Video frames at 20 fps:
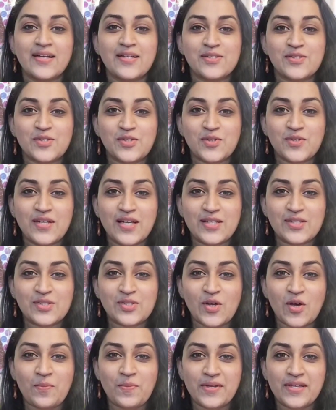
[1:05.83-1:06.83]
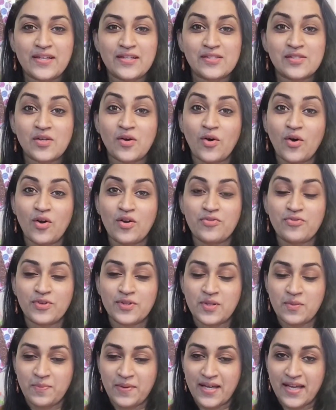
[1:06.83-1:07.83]
So today's topic is all
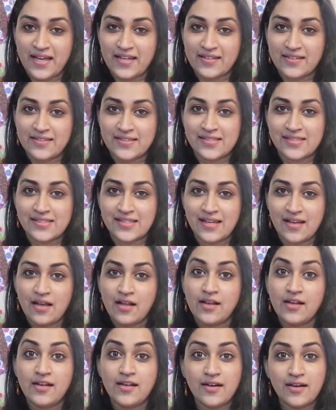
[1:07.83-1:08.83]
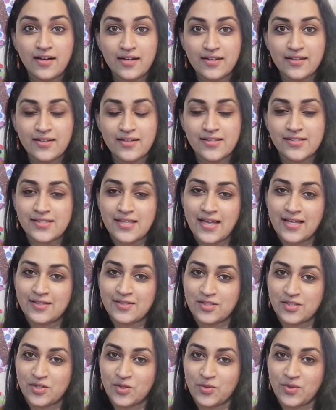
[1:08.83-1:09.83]
for the parents, learners,
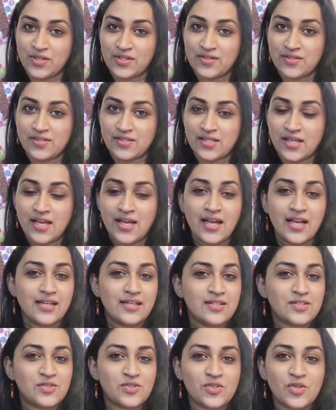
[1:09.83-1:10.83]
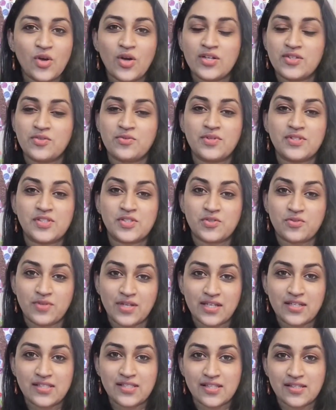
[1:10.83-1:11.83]
and students. It is not
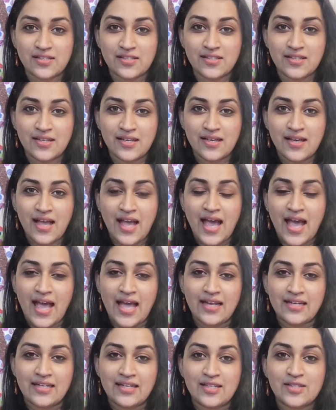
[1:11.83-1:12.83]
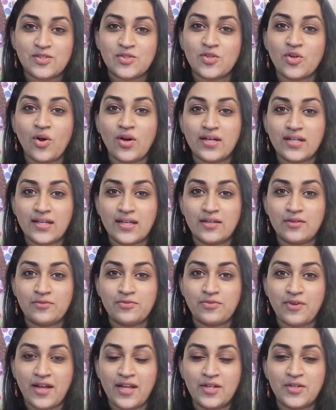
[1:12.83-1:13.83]
restricted, and it is not
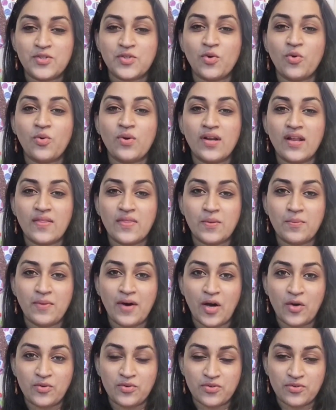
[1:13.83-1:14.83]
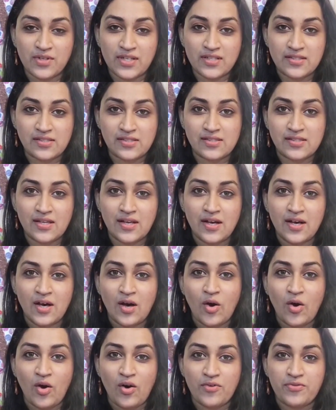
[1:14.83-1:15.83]
confined to only the boundaries
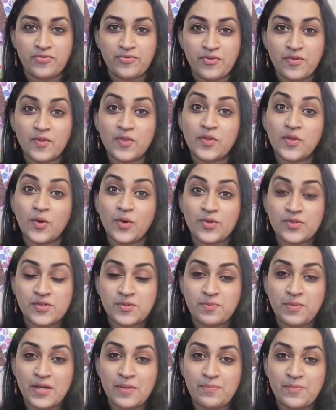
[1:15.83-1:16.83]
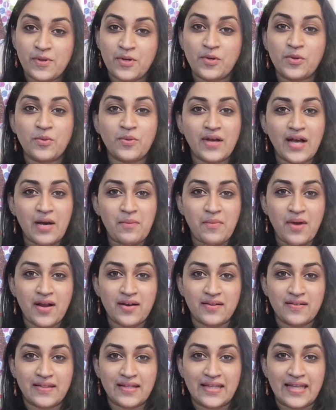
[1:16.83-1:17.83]
of those people who come
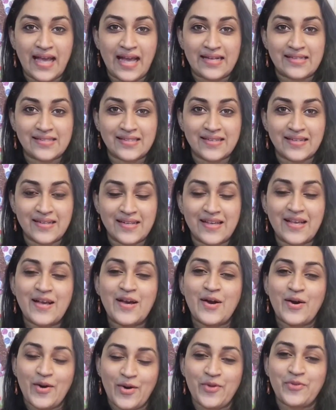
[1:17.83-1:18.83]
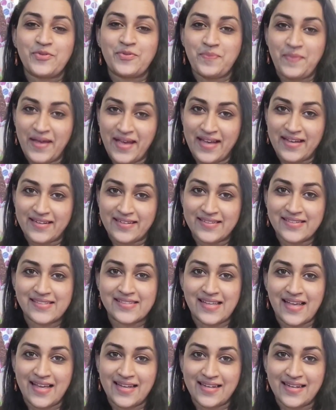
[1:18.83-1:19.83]
under the category of
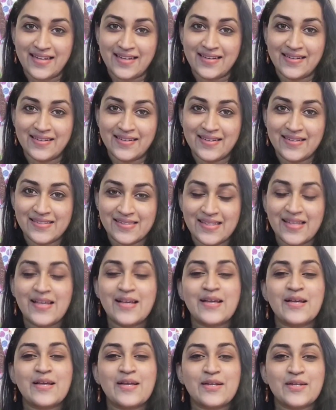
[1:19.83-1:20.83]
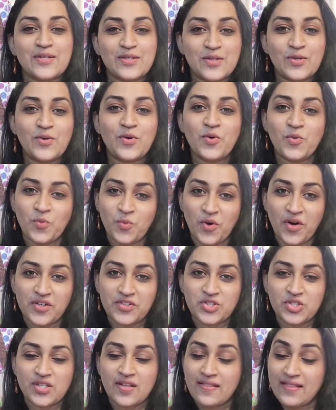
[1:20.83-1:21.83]
parents and learners. Do
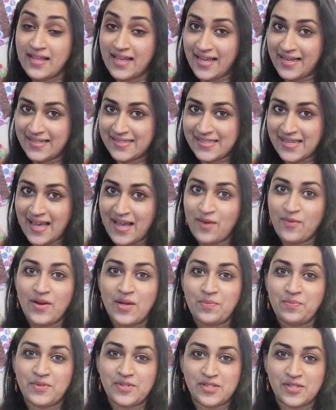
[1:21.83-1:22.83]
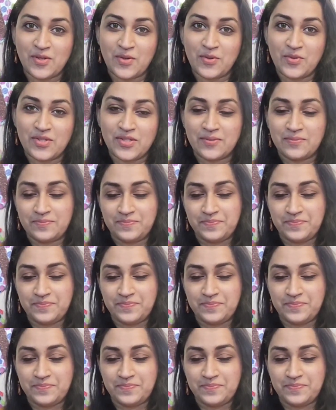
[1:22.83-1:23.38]
watch the entire episode.